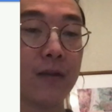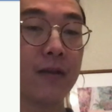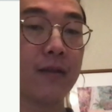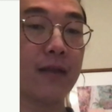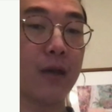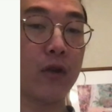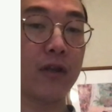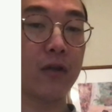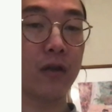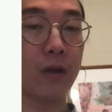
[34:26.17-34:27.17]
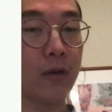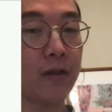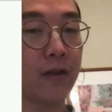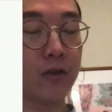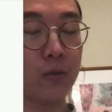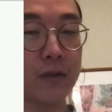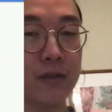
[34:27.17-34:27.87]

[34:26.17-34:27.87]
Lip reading: then we know the lower 32 bits is